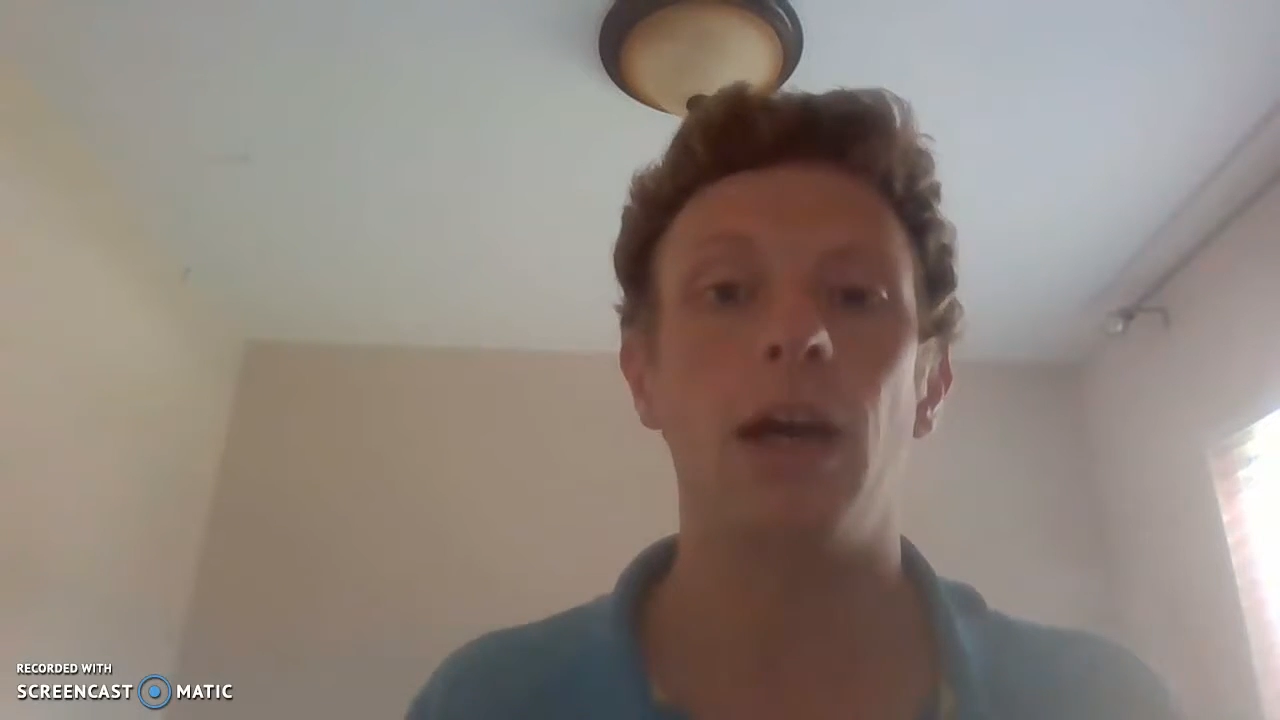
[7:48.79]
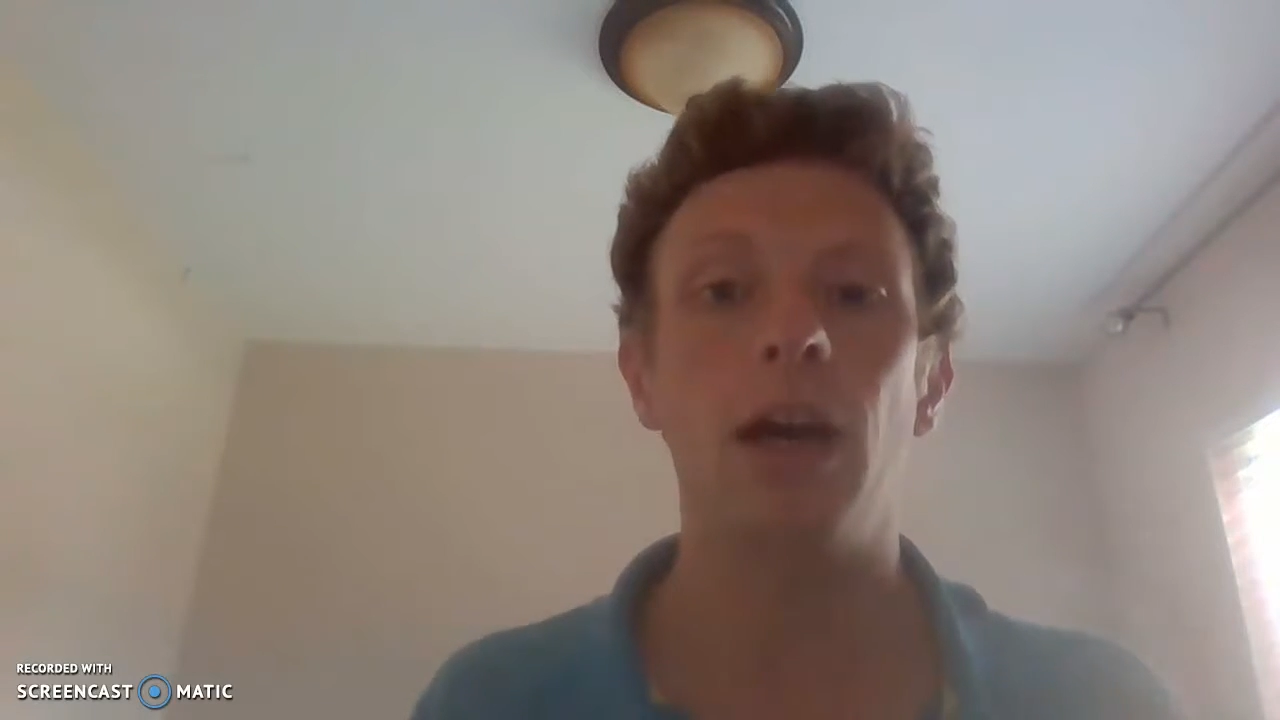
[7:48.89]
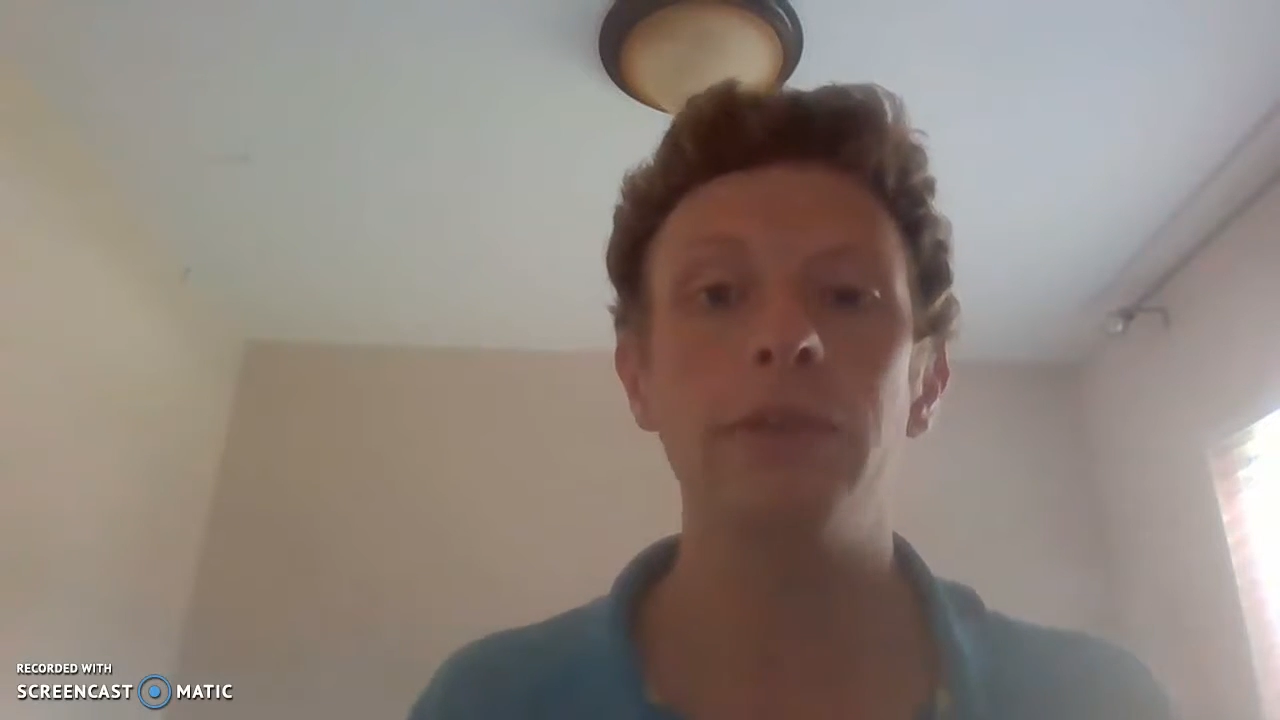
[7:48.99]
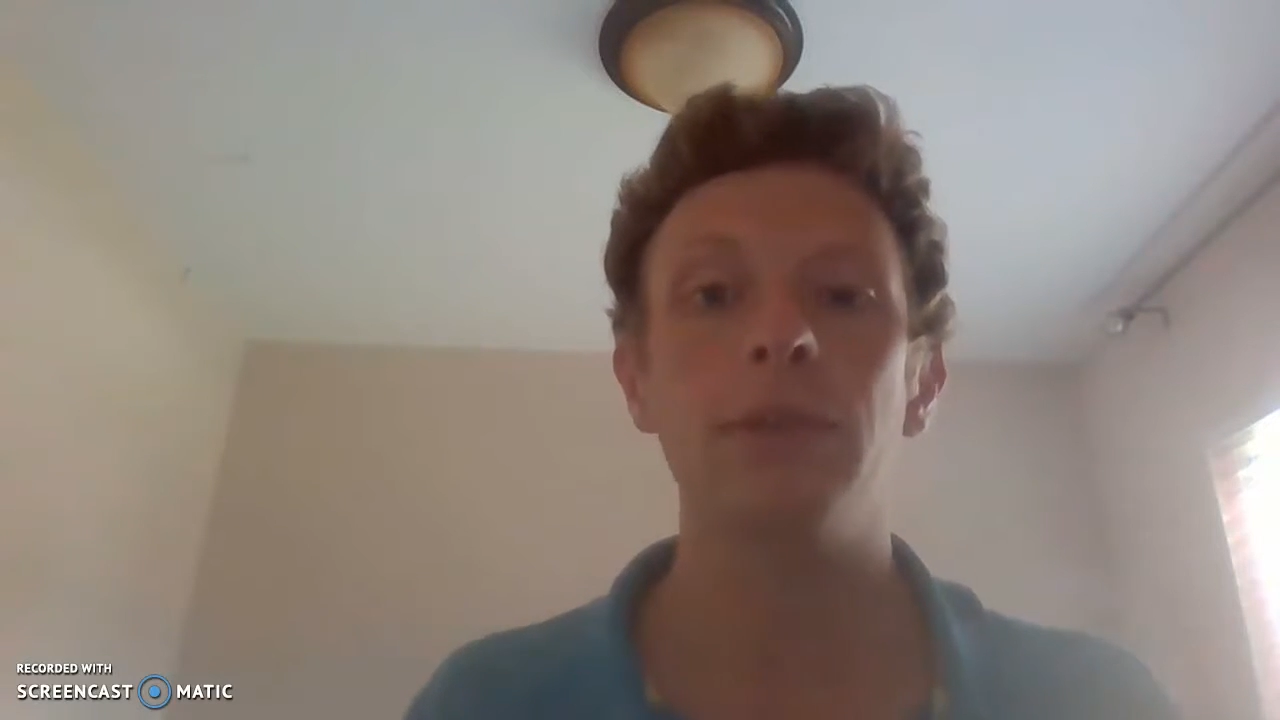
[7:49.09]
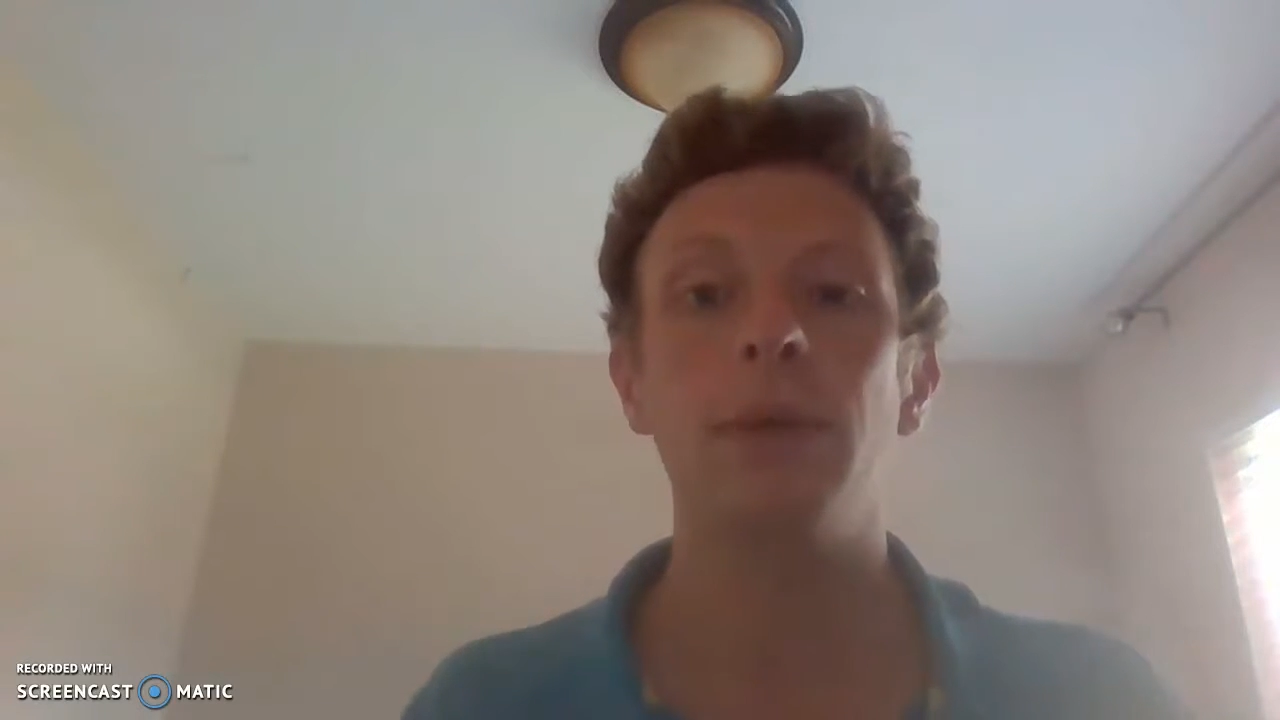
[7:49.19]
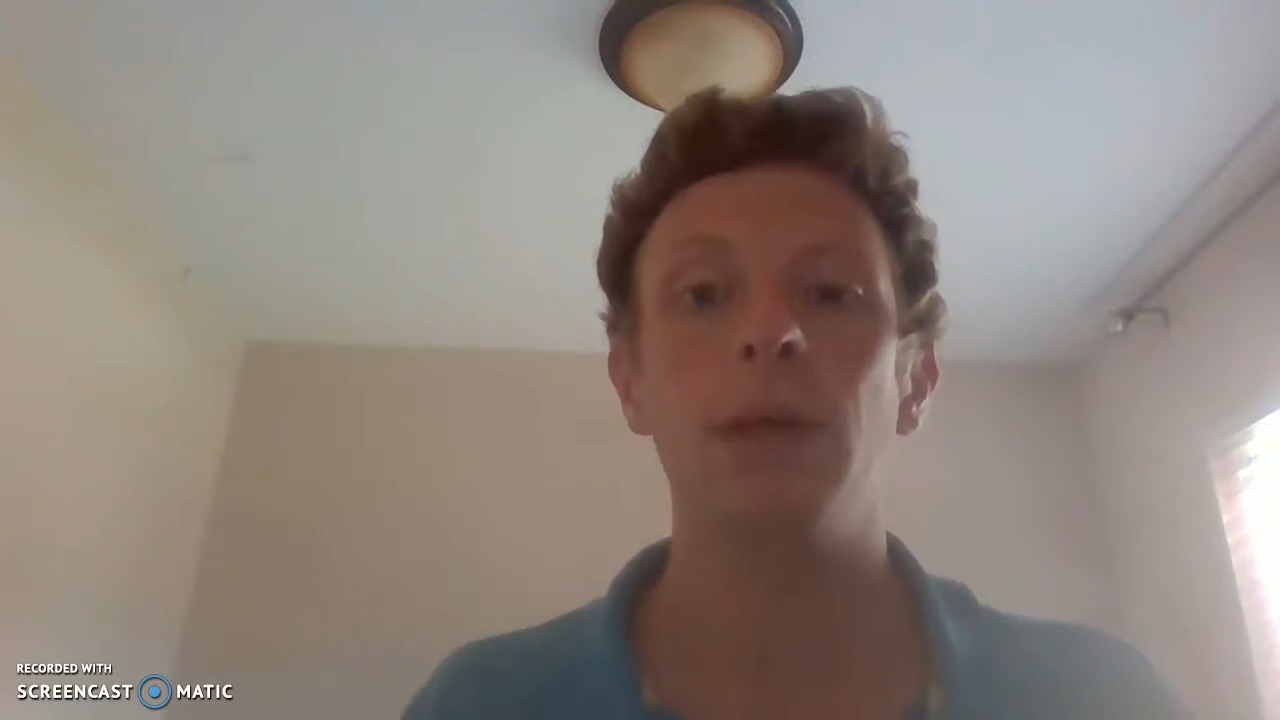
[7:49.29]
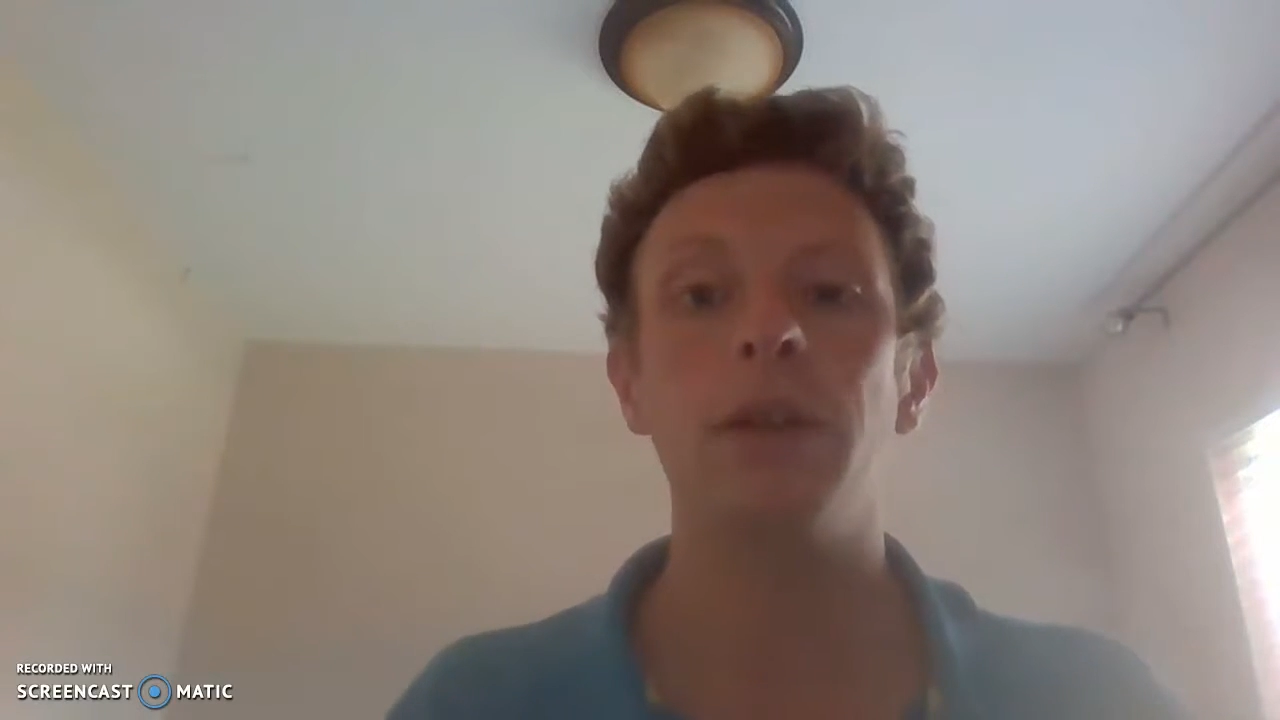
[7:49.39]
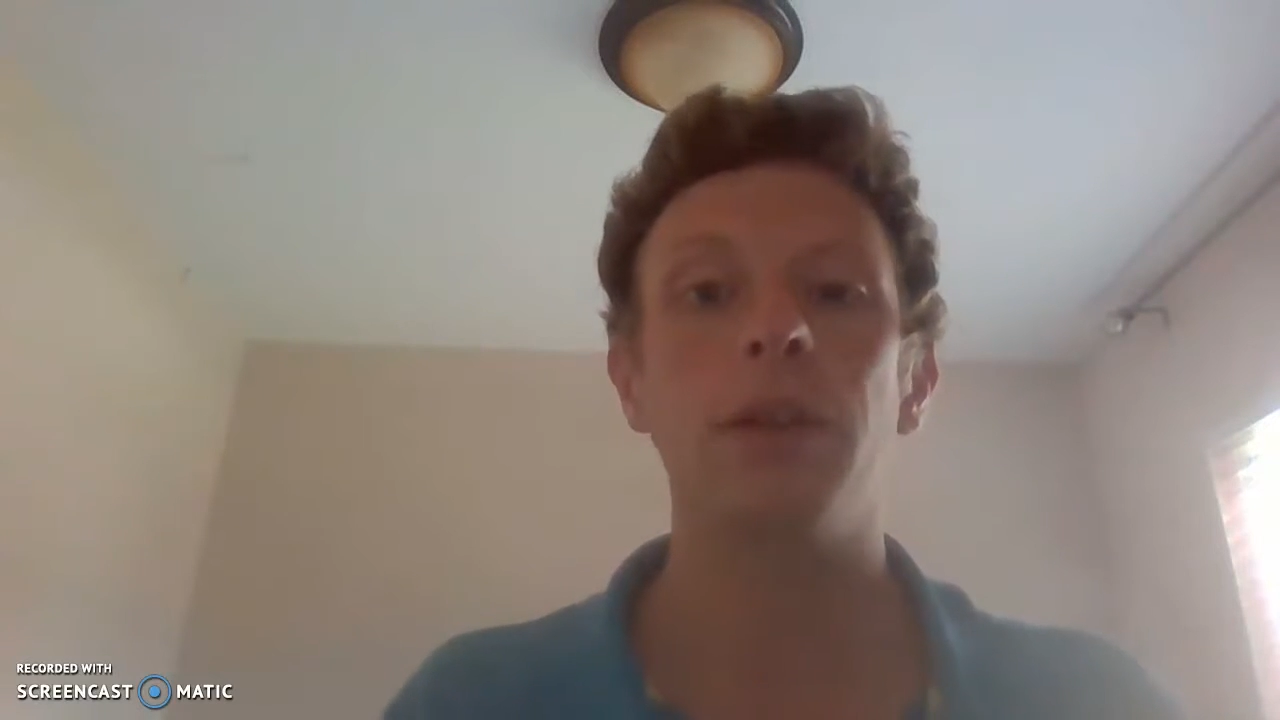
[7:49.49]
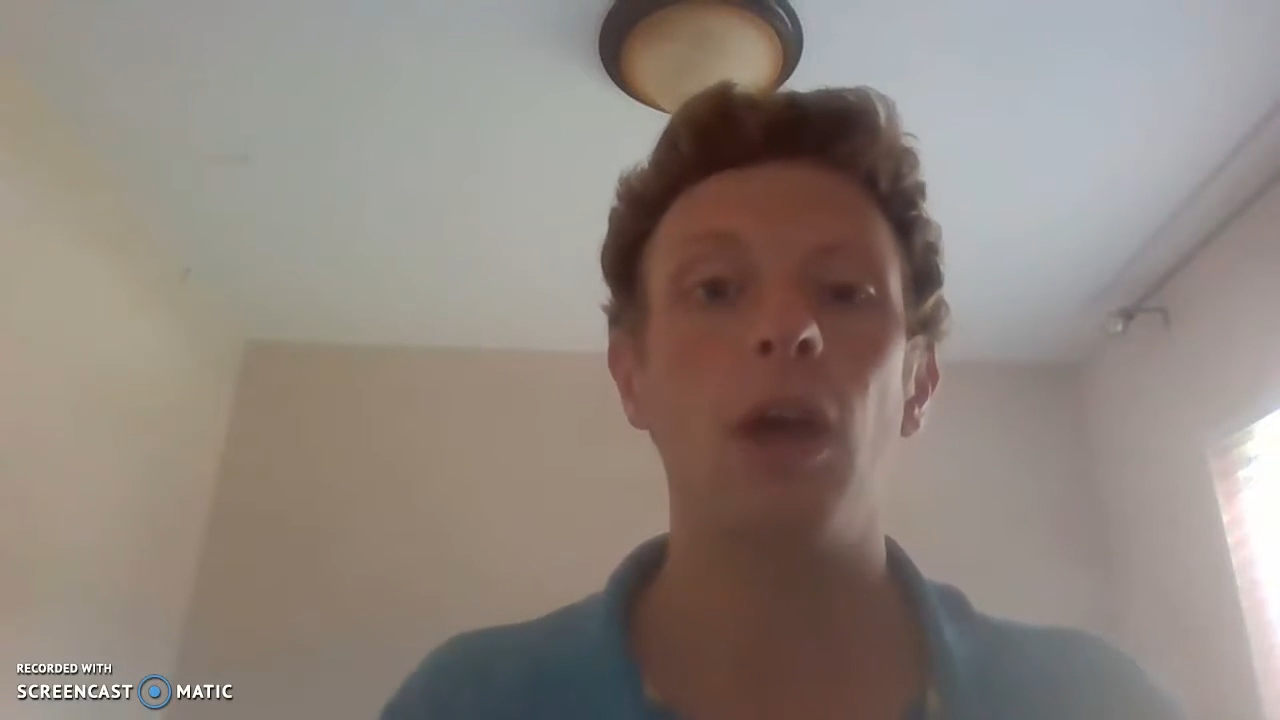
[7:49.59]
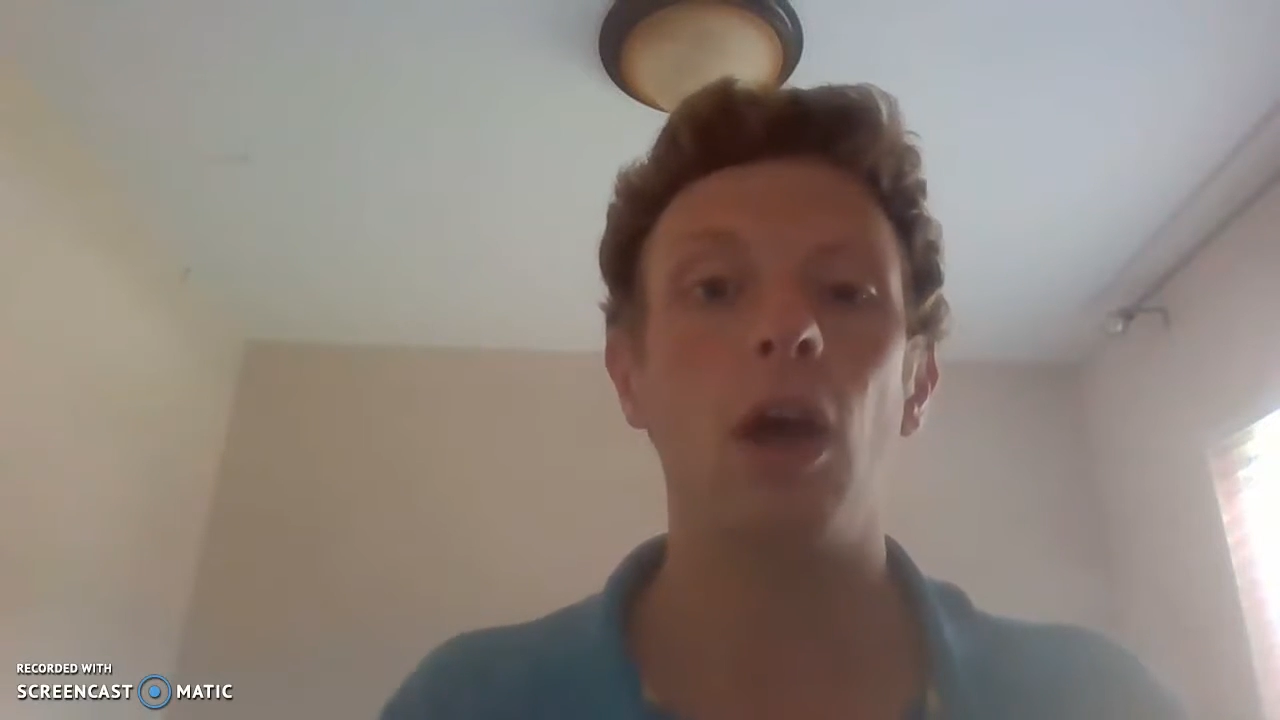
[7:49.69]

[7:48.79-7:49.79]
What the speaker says: aftermath